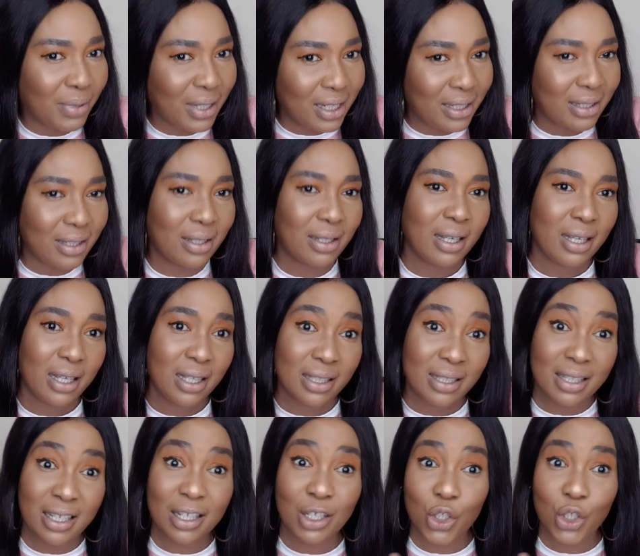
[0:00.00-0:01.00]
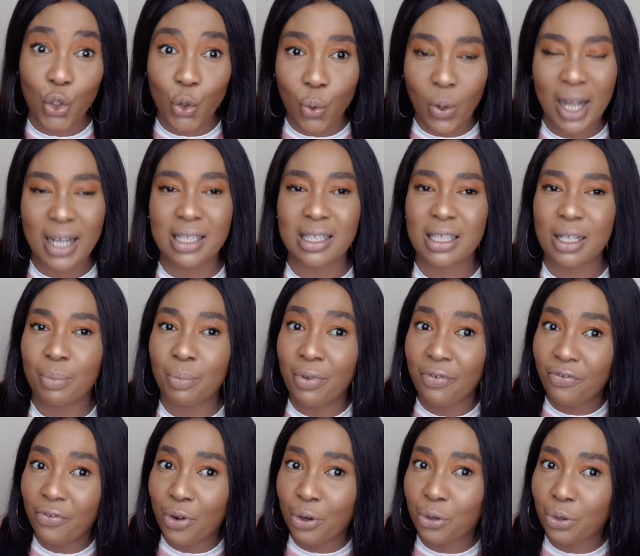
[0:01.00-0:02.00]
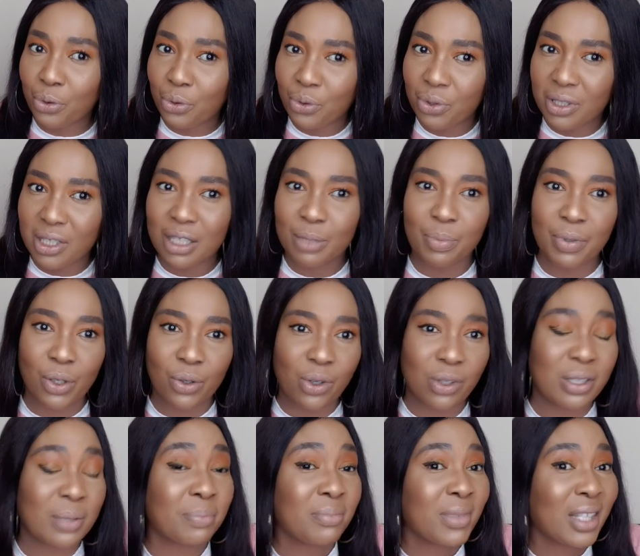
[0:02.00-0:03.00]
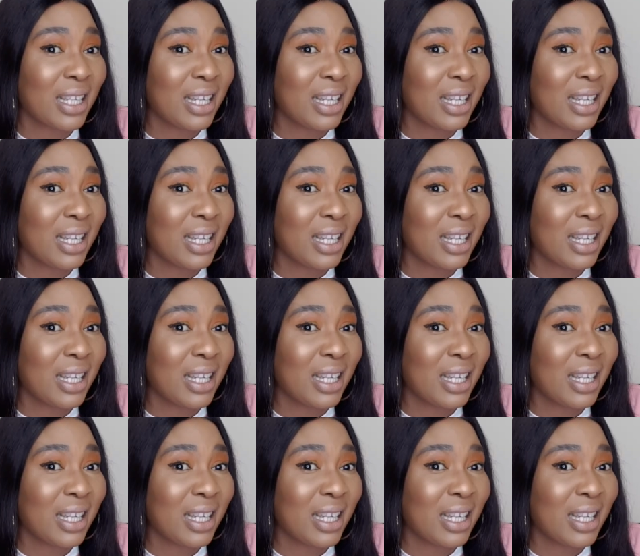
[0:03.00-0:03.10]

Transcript: please think twice before you use it, because